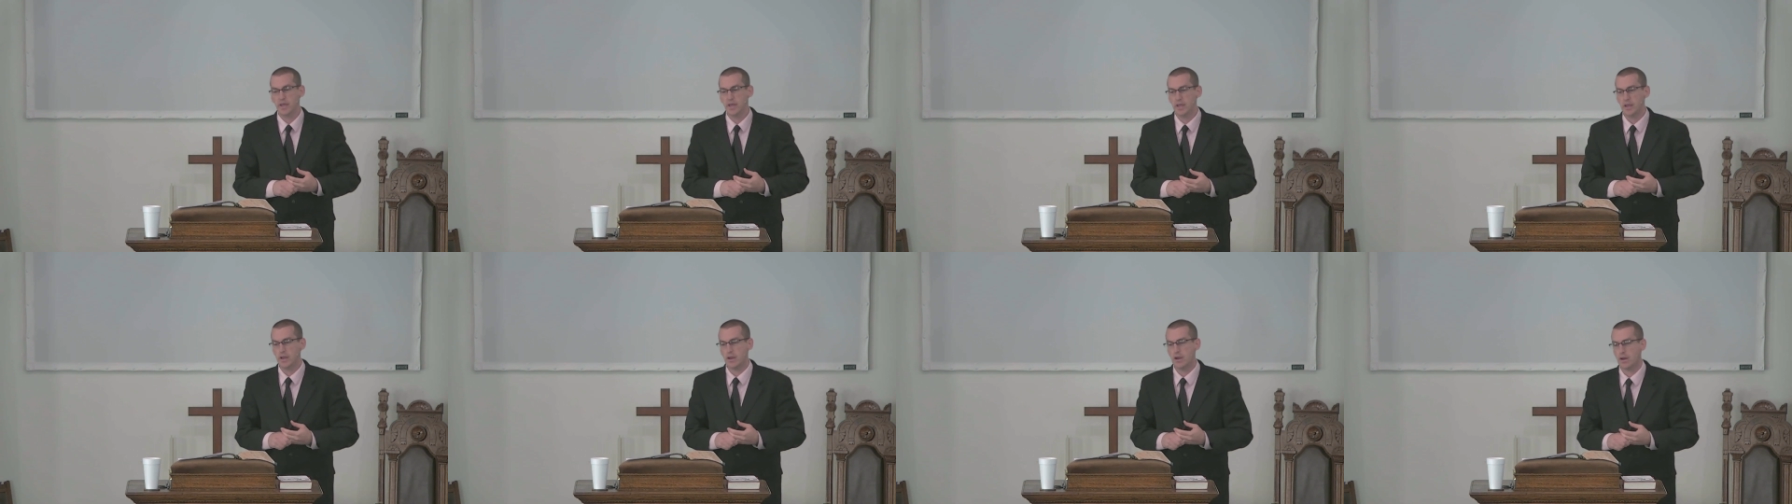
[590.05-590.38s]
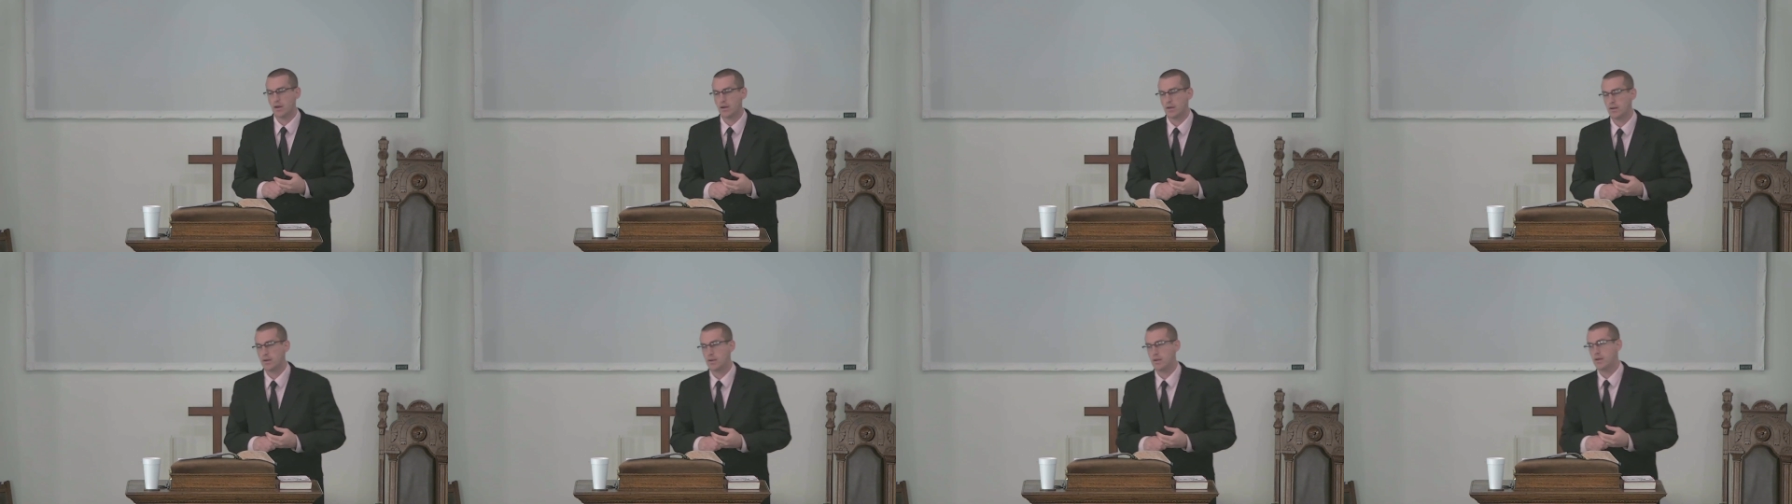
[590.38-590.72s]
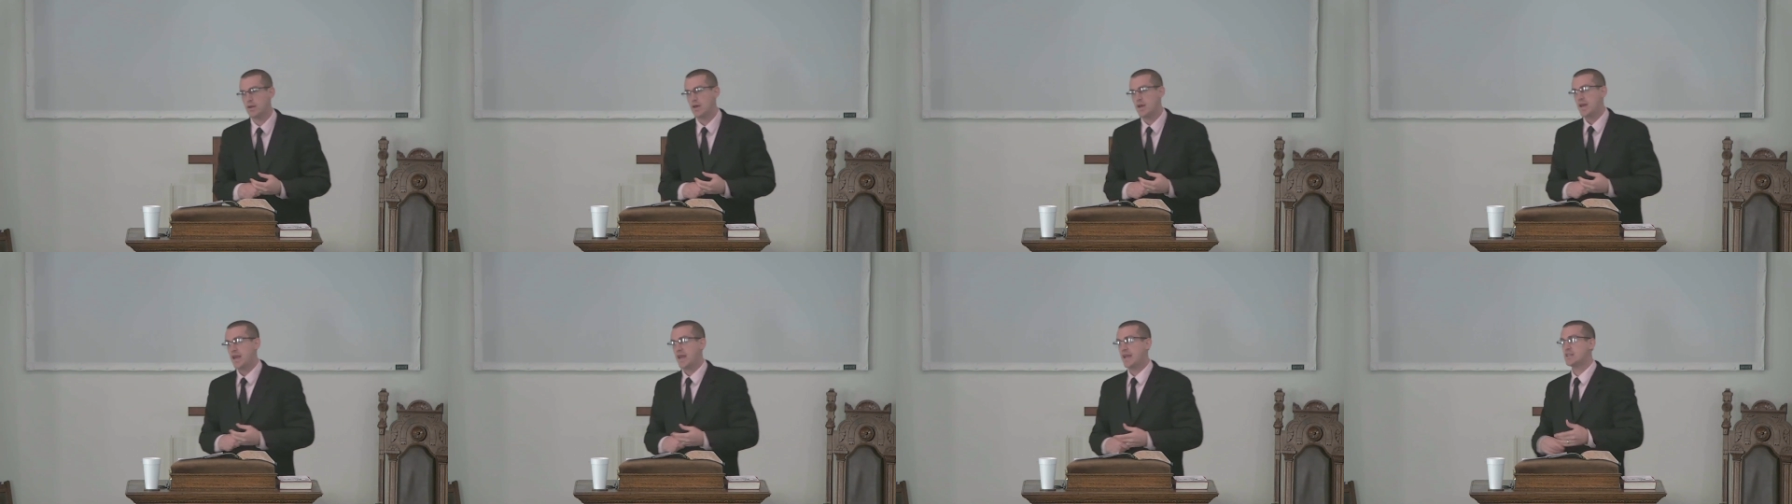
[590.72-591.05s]
here.
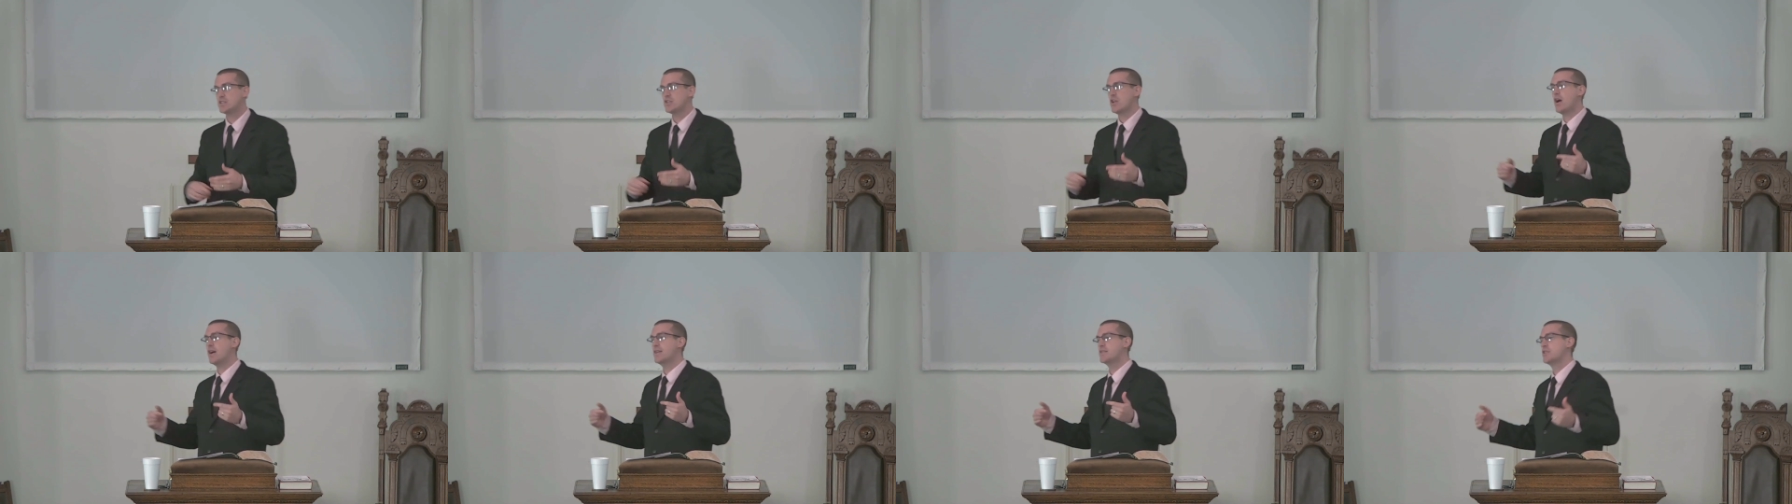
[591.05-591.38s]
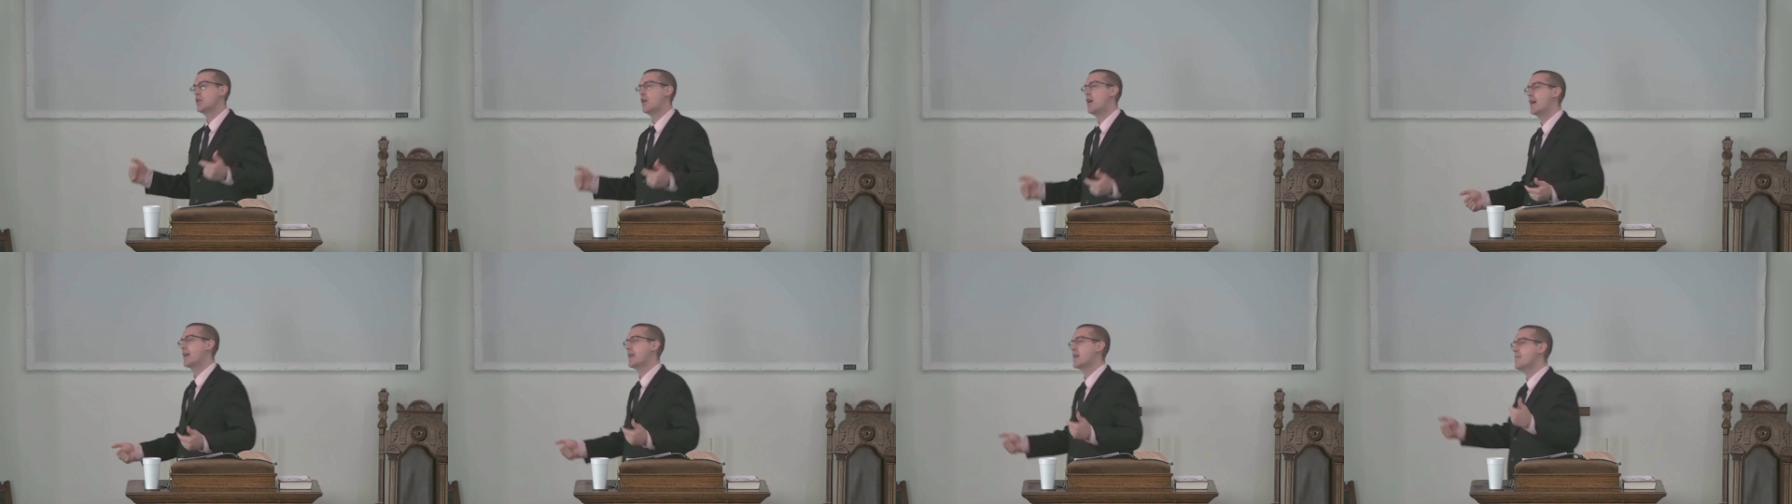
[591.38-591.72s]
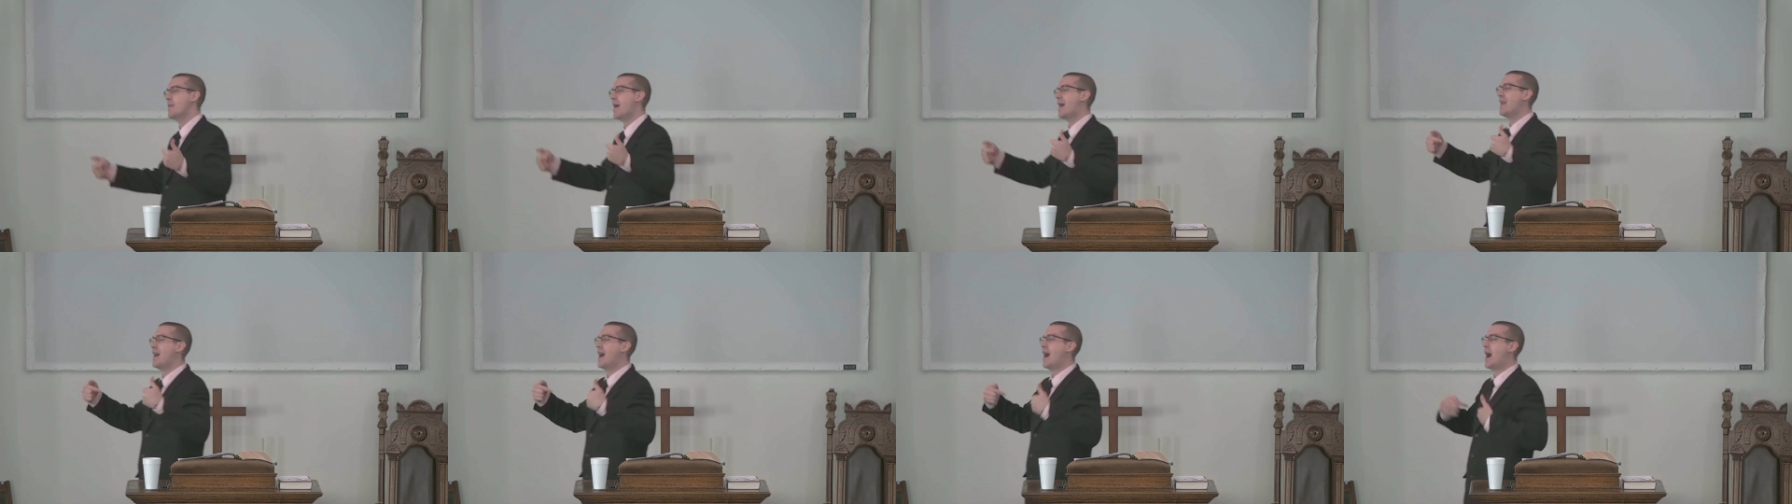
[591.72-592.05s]
He's not
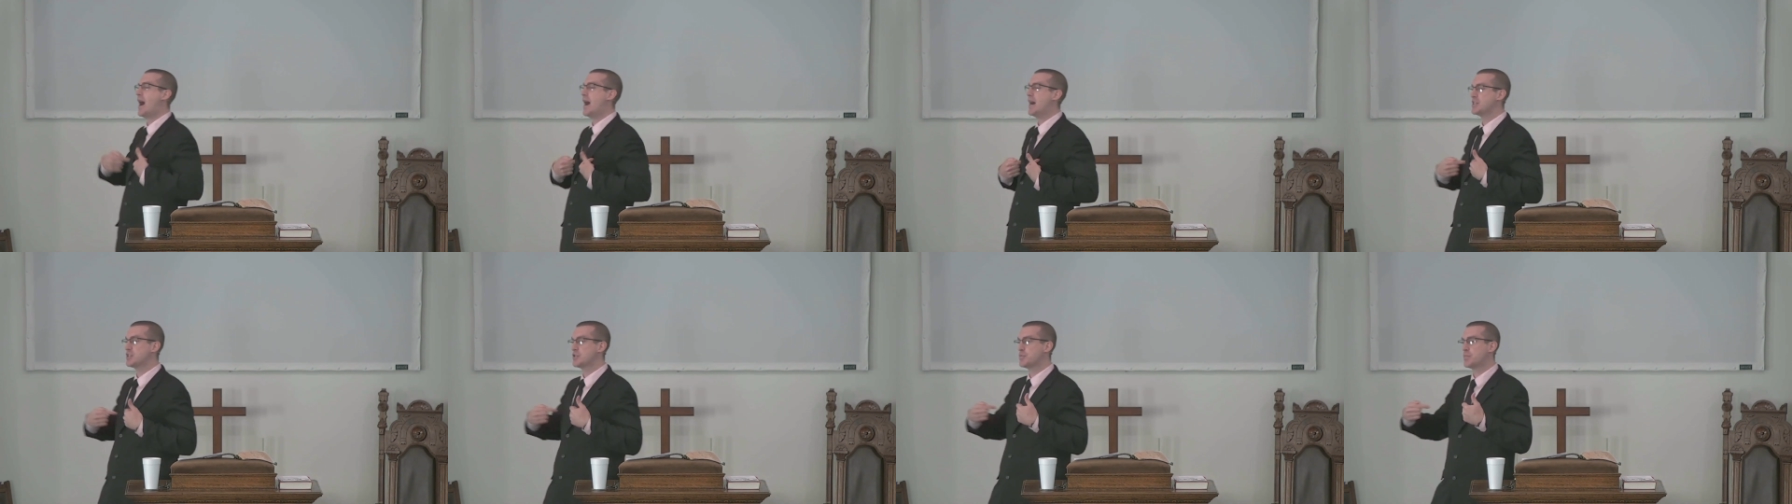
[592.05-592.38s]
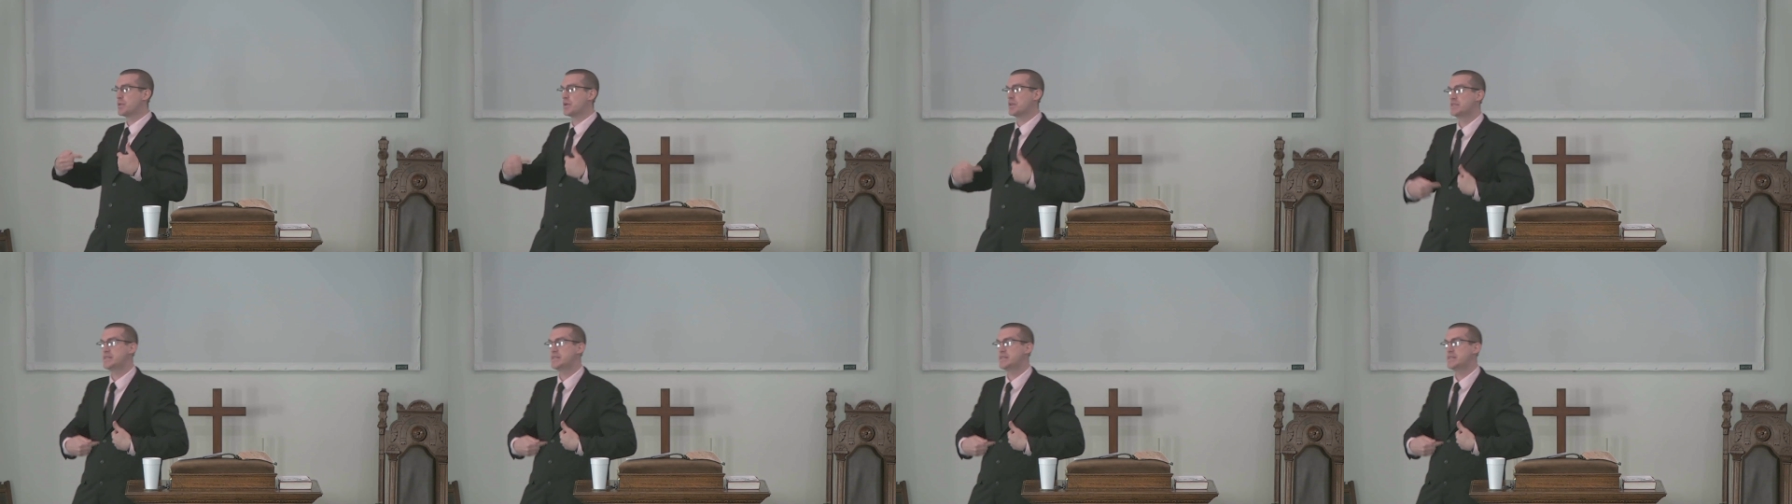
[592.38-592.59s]
talking about us